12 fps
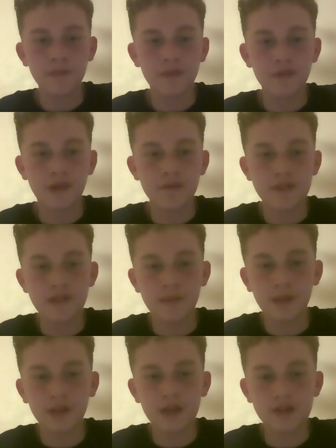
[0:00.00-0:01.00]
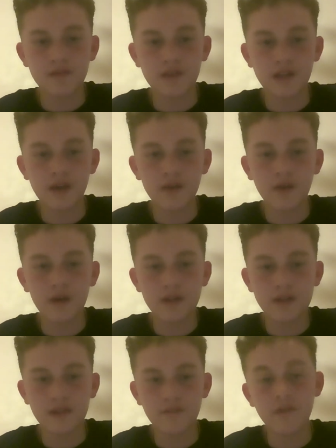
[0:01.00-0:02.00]
If you haven't seen my last video, I
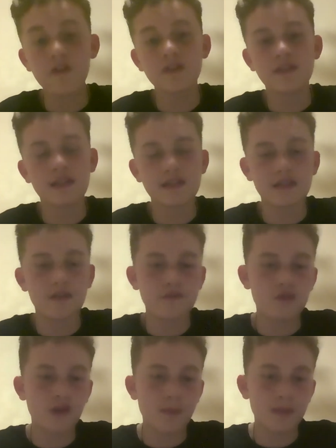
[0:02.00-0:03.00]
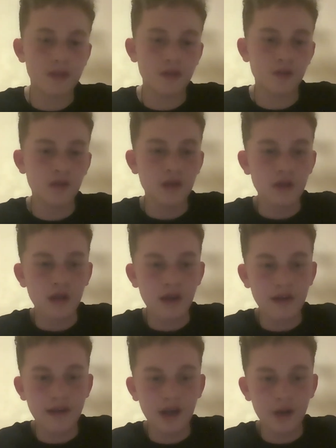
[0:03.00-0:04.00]
did the first season of Scrappy Doo,
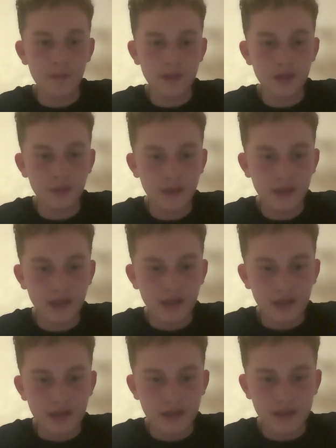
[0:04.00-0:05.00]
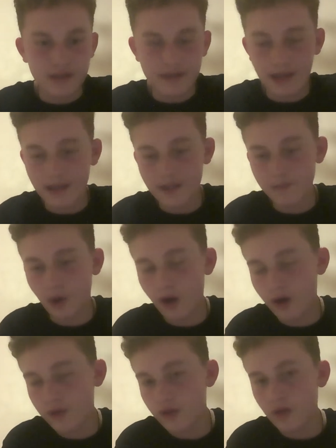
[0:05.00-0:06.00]
and now I'll be doing the second
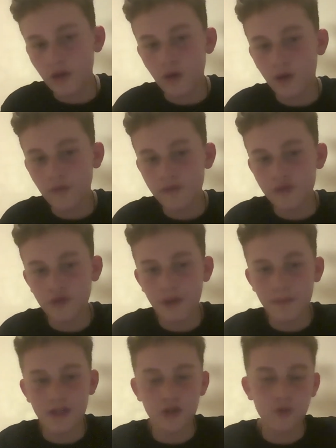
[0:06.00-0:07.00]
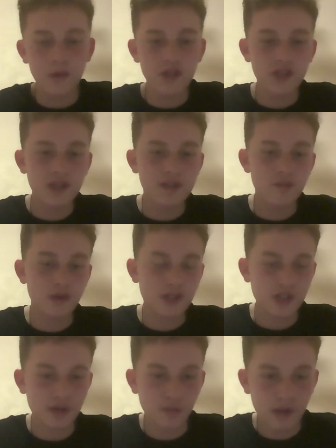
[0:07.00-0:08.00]
part of Scrappy Doo, which is
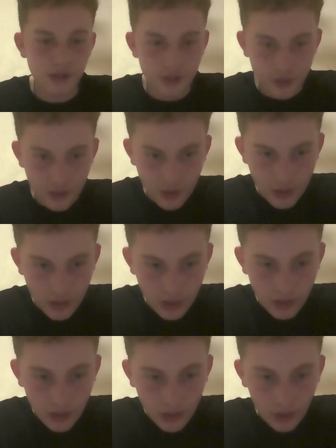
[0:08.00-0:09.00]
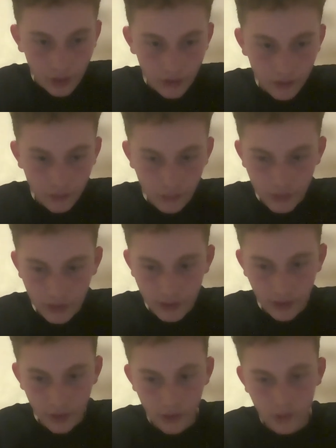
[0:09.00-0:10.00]
Richie Rich. I don't really
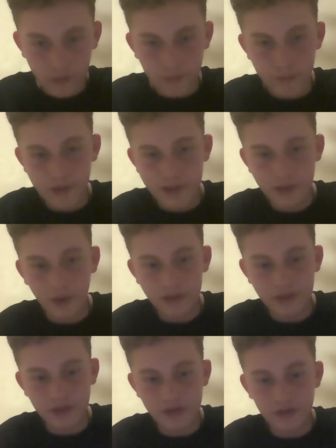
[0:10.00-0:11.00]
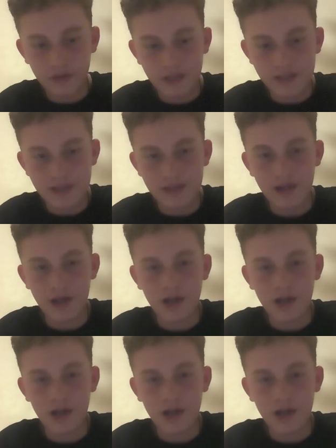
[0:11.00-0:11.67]
know who decided to do this.